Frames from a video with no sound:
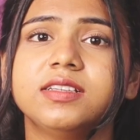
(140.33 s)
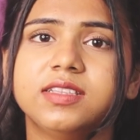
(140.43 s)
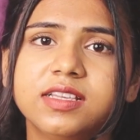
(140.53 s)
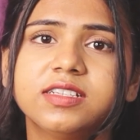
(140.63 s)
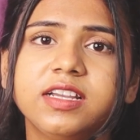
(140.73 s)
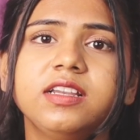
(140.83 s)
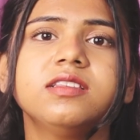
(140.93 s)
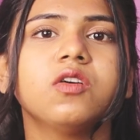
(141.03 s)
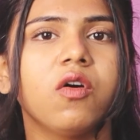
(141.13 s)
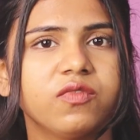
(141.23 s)
Sunscreen
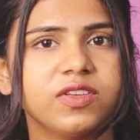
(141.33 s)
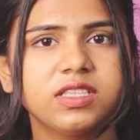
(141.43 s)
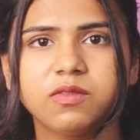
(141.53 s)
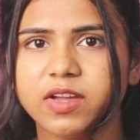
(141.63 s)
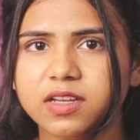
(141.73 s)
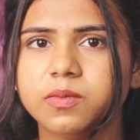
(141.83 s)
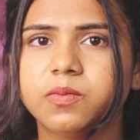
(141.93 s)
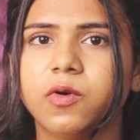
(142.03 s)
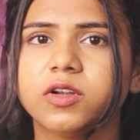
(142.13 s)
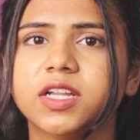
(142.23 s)
is obviously very
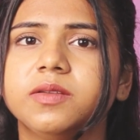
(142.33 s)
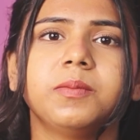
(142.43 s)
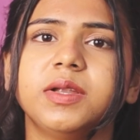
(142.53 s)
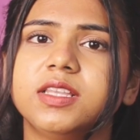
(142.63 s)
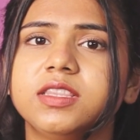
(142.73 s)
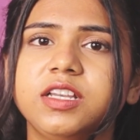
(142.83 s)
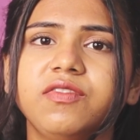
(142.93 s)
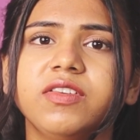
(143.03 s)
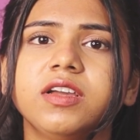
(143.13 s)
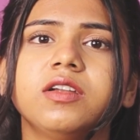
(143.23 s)
important, but the
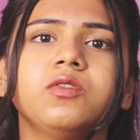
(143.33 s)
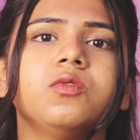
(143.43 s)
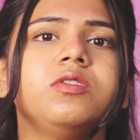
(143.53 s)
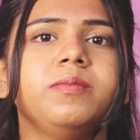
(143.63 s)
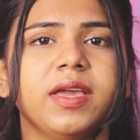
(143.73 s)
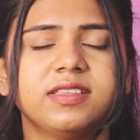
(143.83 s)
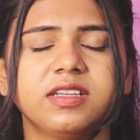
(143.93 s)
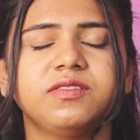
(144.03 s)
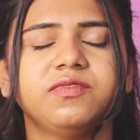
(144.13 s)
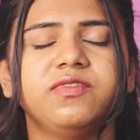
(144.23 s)
3-finger rule makes
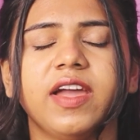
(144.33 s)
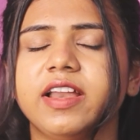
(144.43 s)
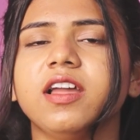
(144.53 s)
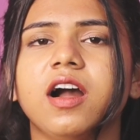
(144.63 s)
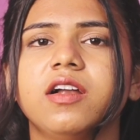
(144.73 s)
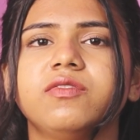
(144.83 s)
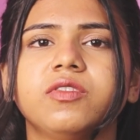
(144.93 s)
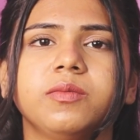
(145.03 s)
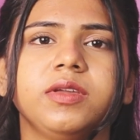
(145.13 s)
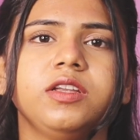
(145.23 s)
it very hard
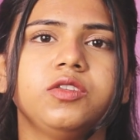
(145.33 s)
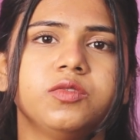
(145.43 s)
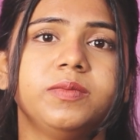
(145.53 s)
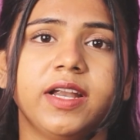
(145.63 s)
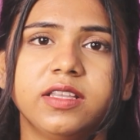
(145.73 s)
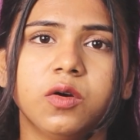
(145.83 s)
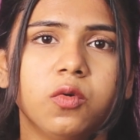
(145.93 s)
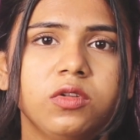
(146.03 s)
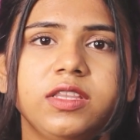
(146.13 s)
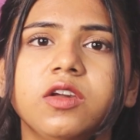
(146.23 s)
for me to blend the
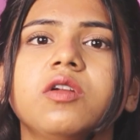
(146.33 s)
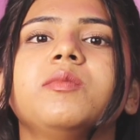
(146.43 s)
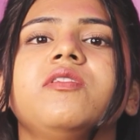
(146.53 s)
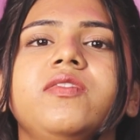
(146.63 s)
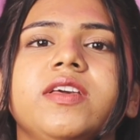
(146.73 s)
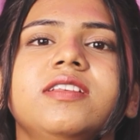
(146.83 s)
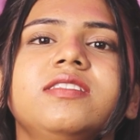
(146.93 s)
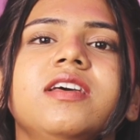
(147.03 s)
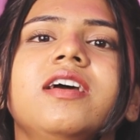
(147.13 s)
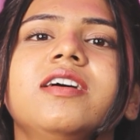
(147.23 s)
whole thing on my face.